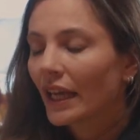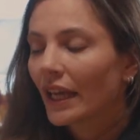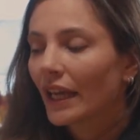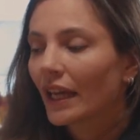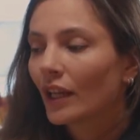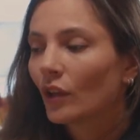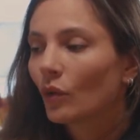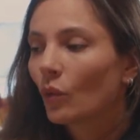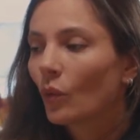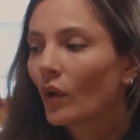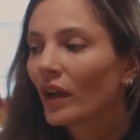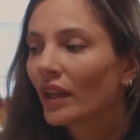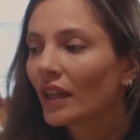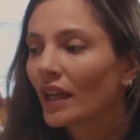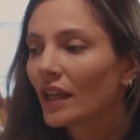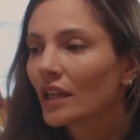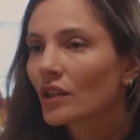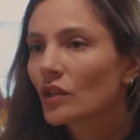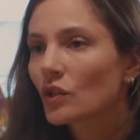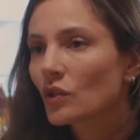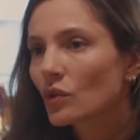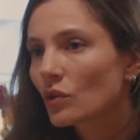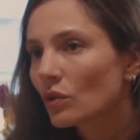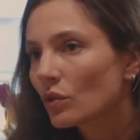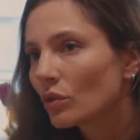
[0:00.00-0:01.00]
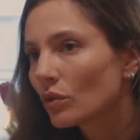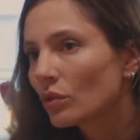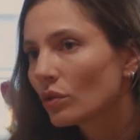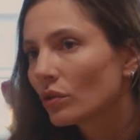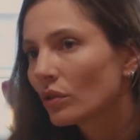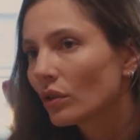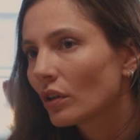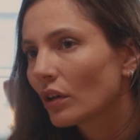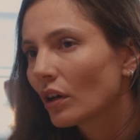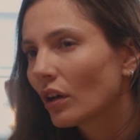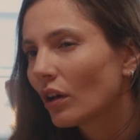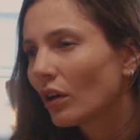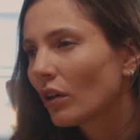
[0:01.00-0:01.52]
And when I saw
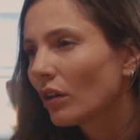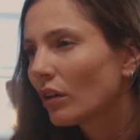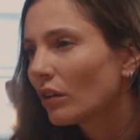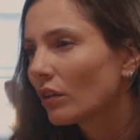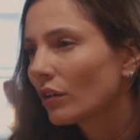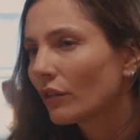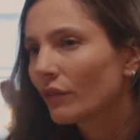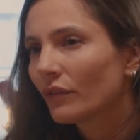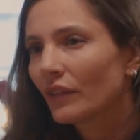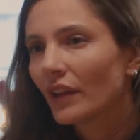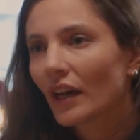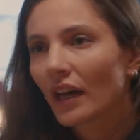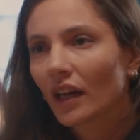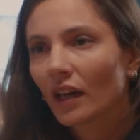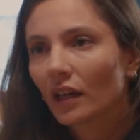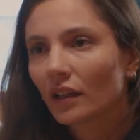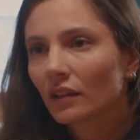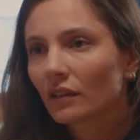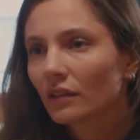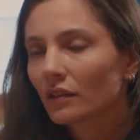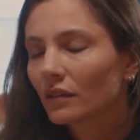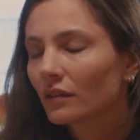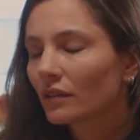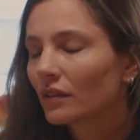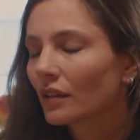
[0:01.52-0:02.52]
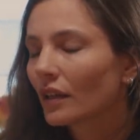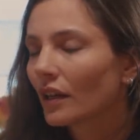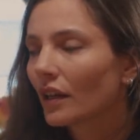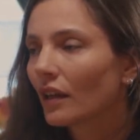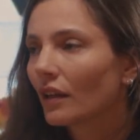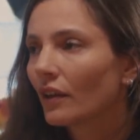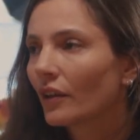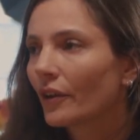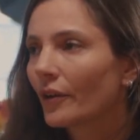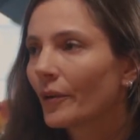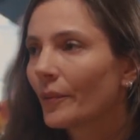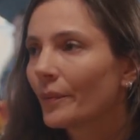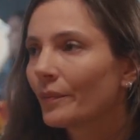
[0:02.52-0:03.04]
all of that,
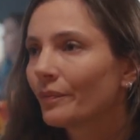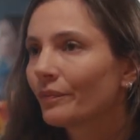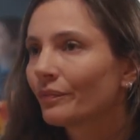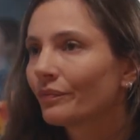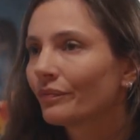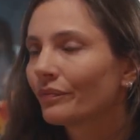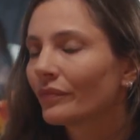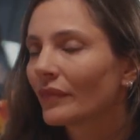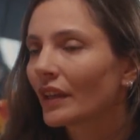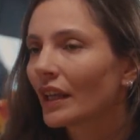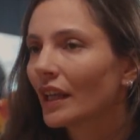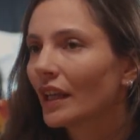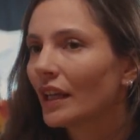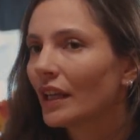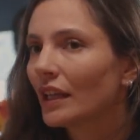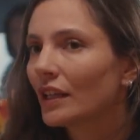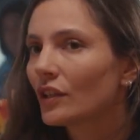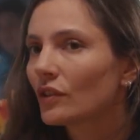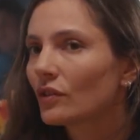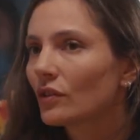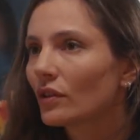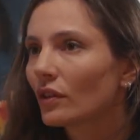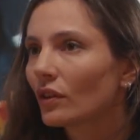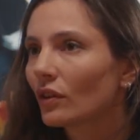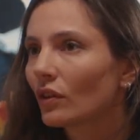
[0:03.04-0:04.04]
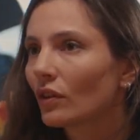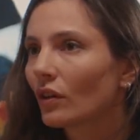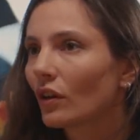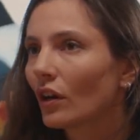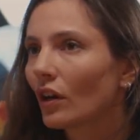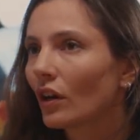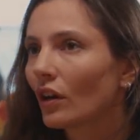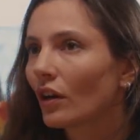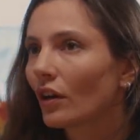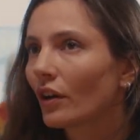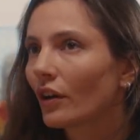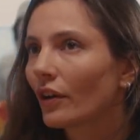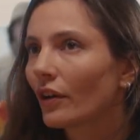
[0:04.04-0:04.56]
it
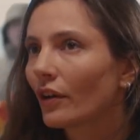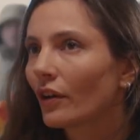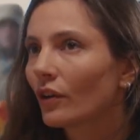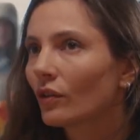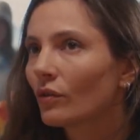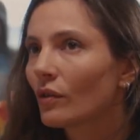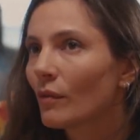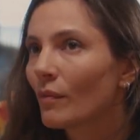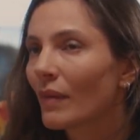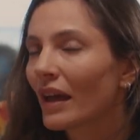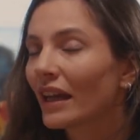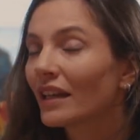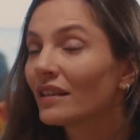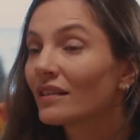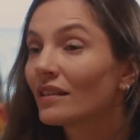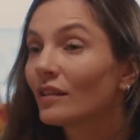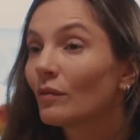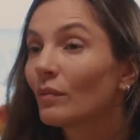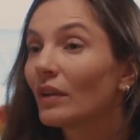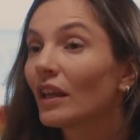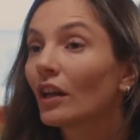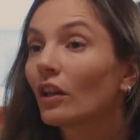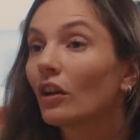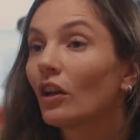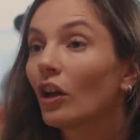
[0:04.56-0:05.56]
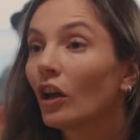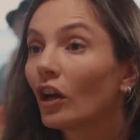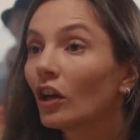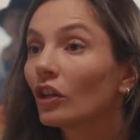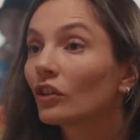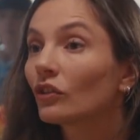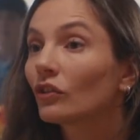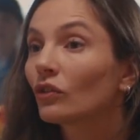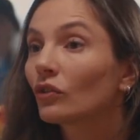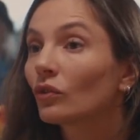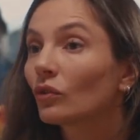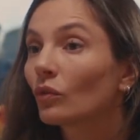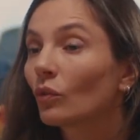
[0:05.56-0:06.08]
reminded me a
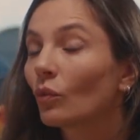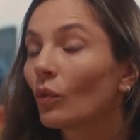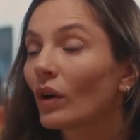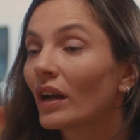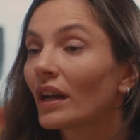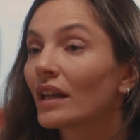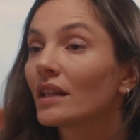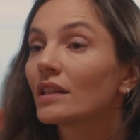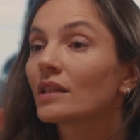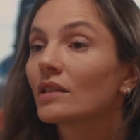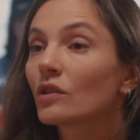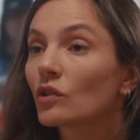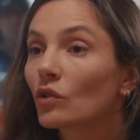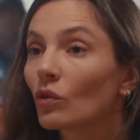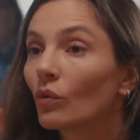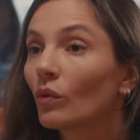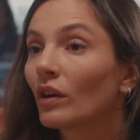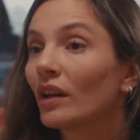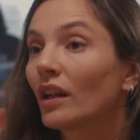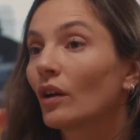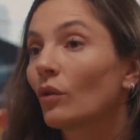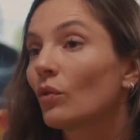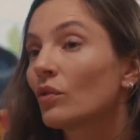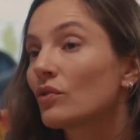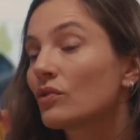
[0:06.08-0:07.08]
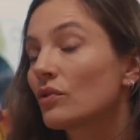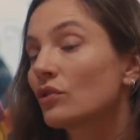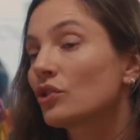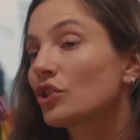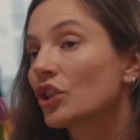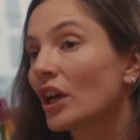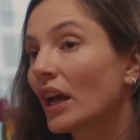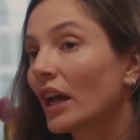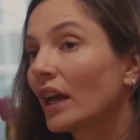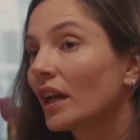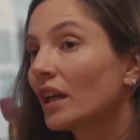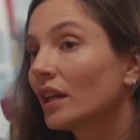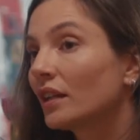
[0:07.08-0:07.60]
lot what I saw when I was a
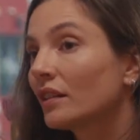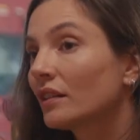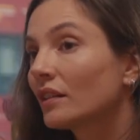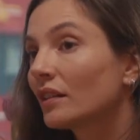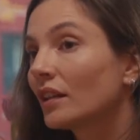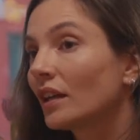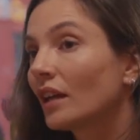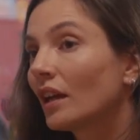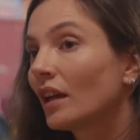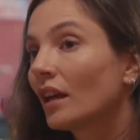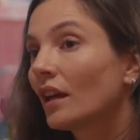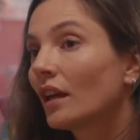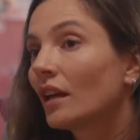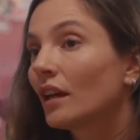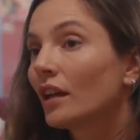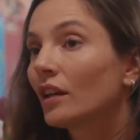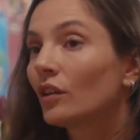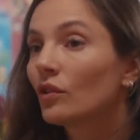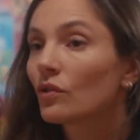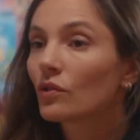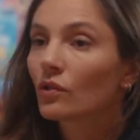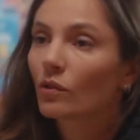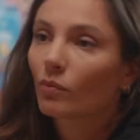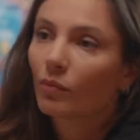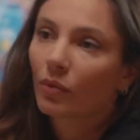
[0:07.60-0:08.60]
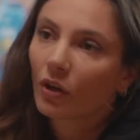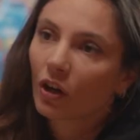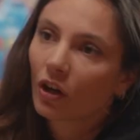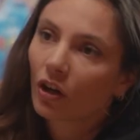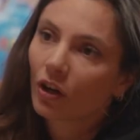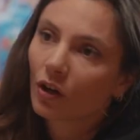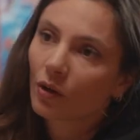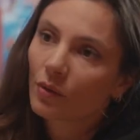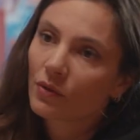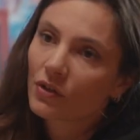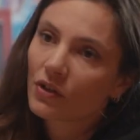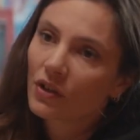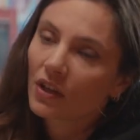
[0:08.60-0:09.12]
child in the
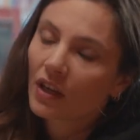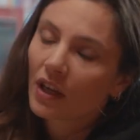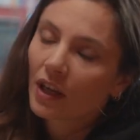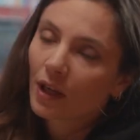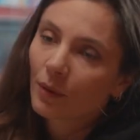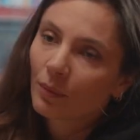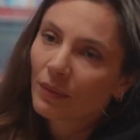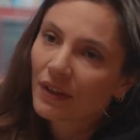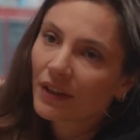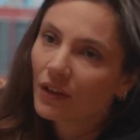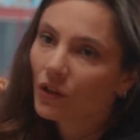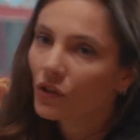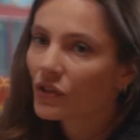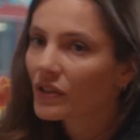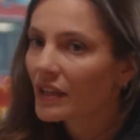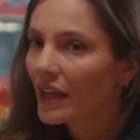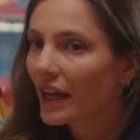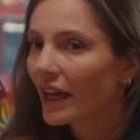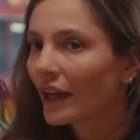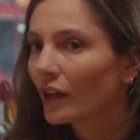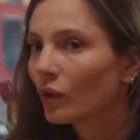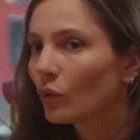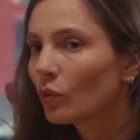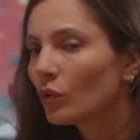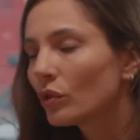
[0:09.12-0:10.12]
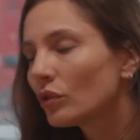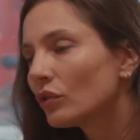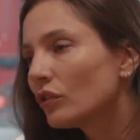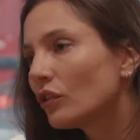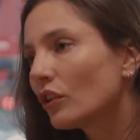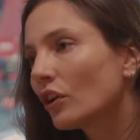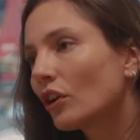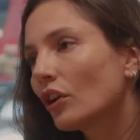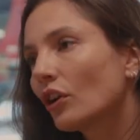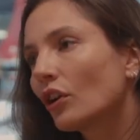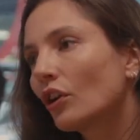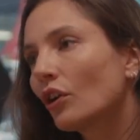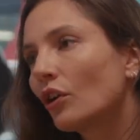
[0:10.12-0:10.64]
suburbs, because I would
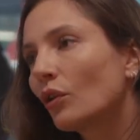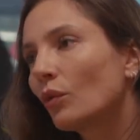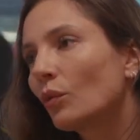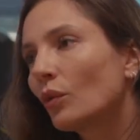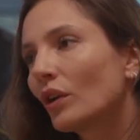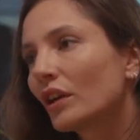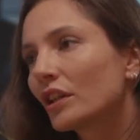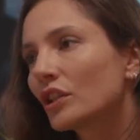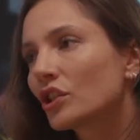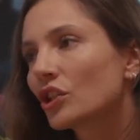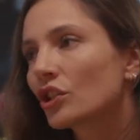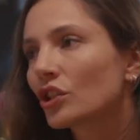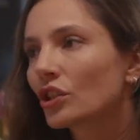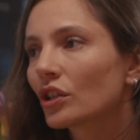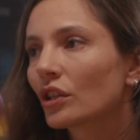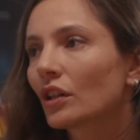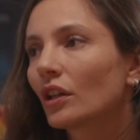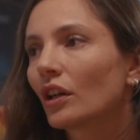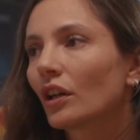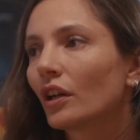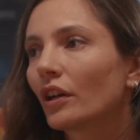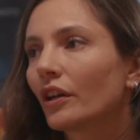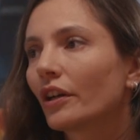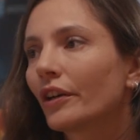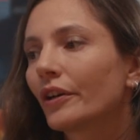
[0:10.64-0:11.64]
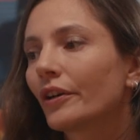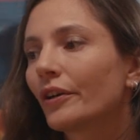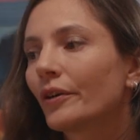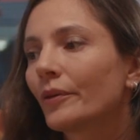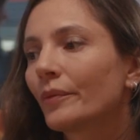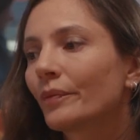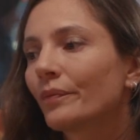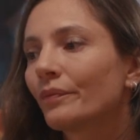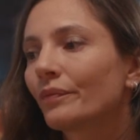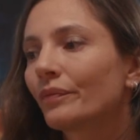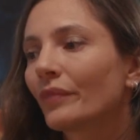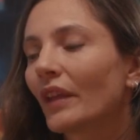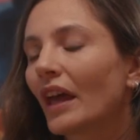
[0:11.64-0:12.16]
watch,
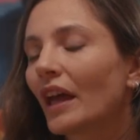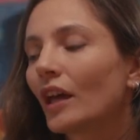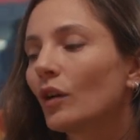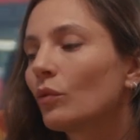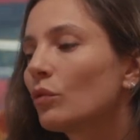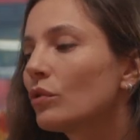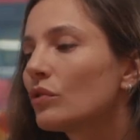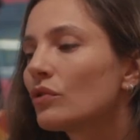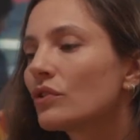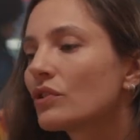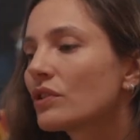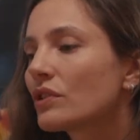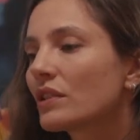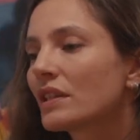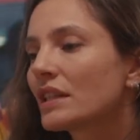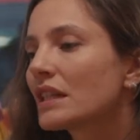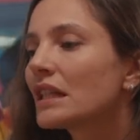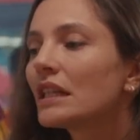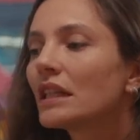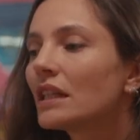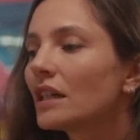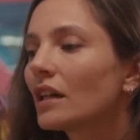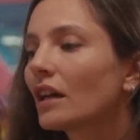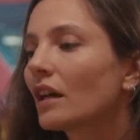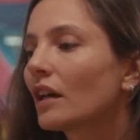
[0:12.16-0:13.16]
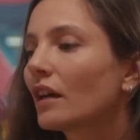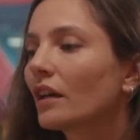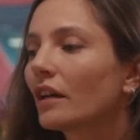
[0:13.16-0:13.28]
I would see